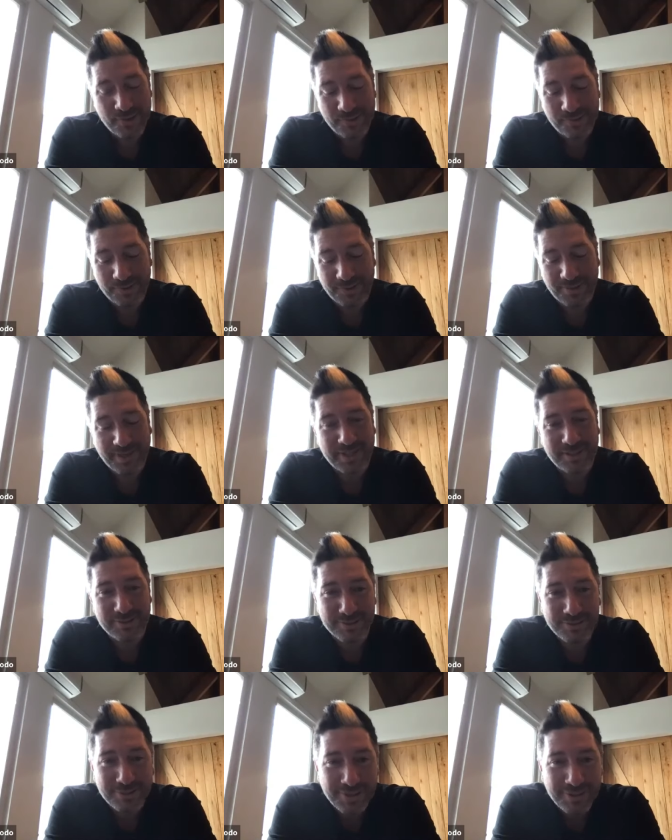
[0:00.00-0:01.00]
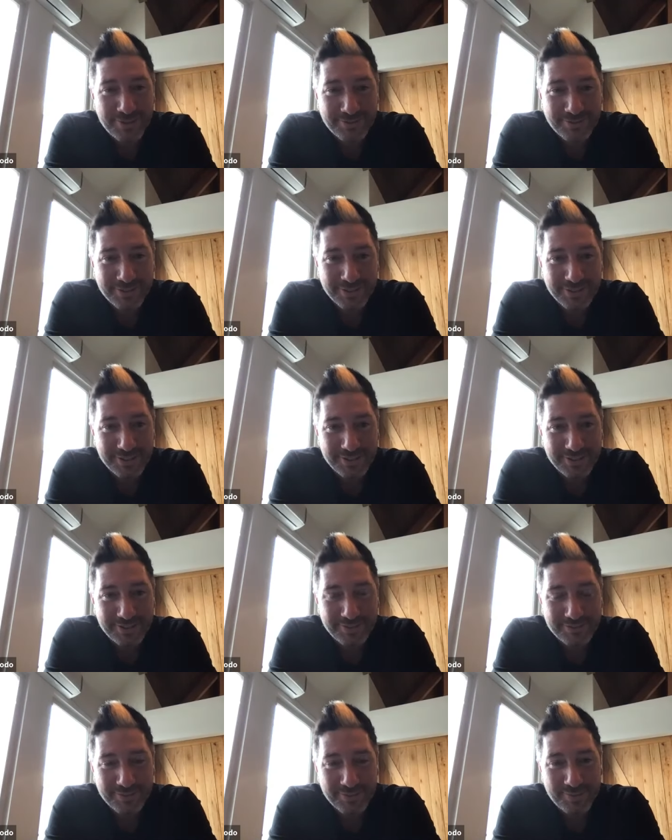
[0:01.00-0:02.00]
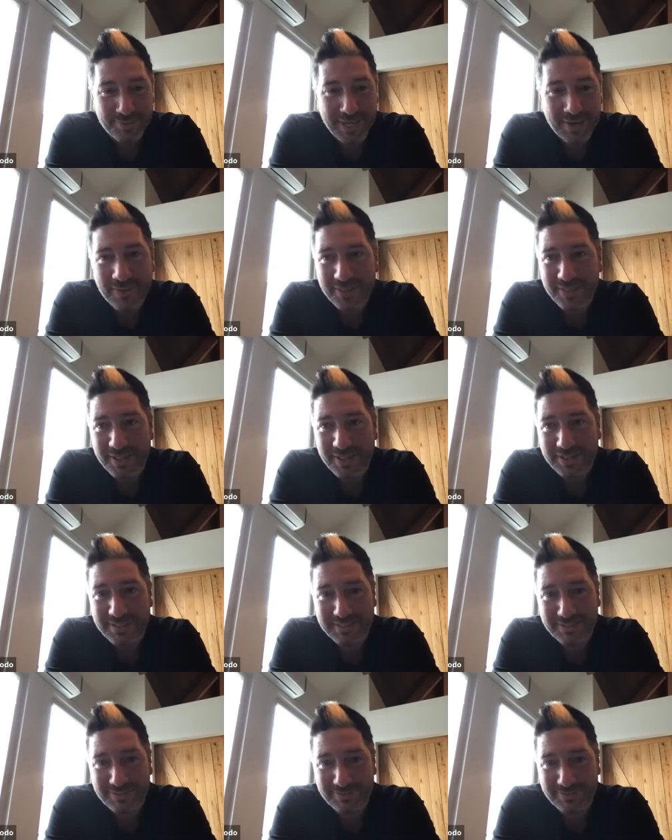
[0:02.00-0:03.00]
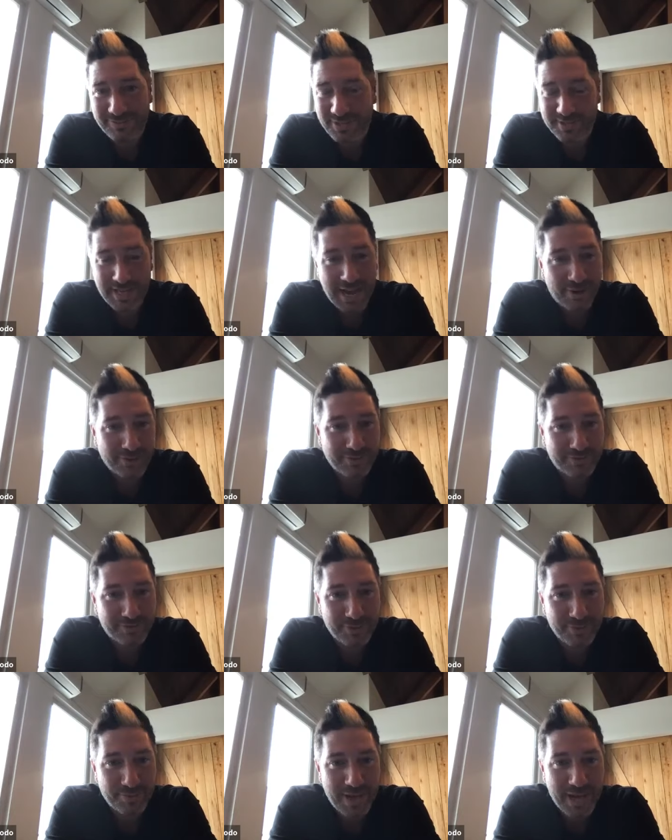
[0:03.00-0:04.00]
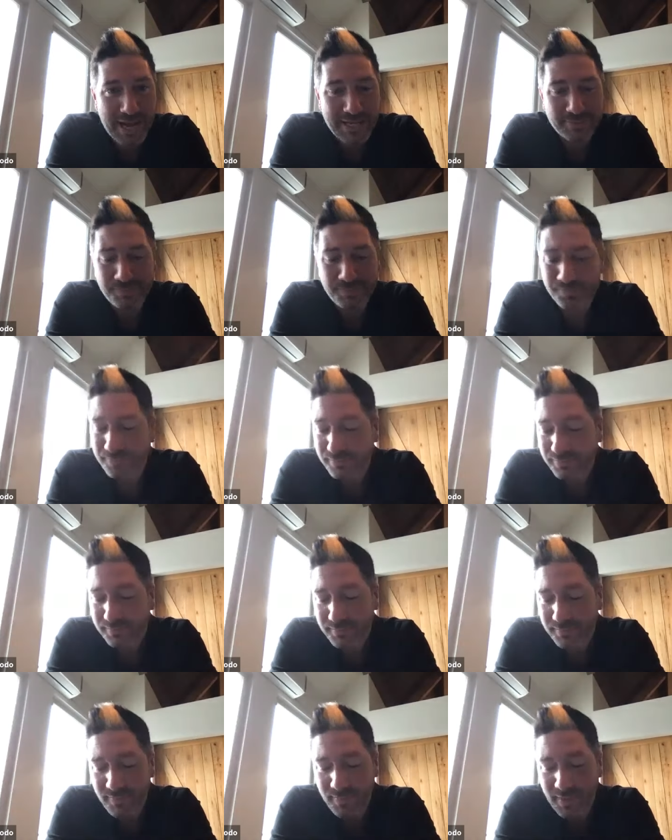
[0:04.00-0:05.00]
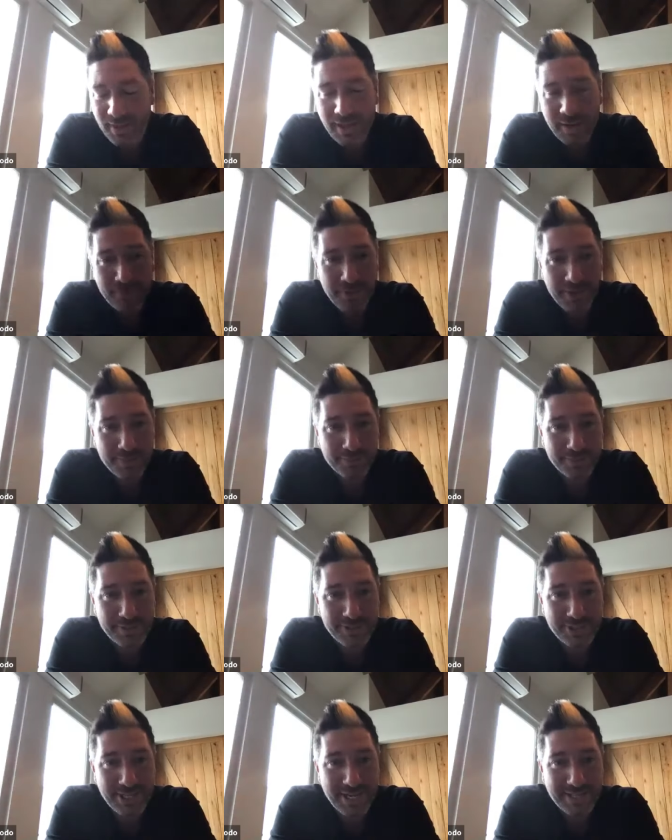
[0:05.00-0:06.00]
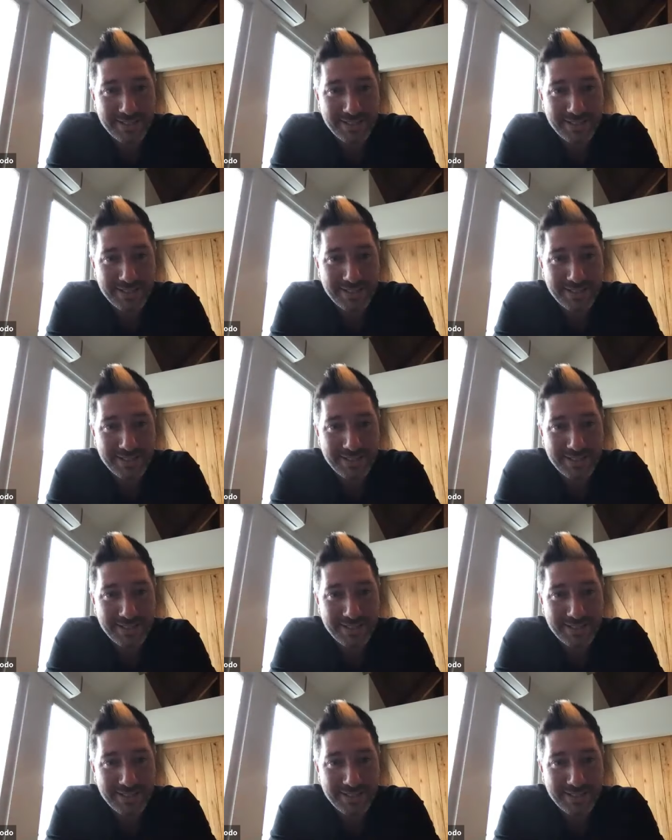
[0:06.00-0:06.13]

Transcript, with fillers: Well, thank you, Giulio, for for being with us. This hour flew by. We appreciate.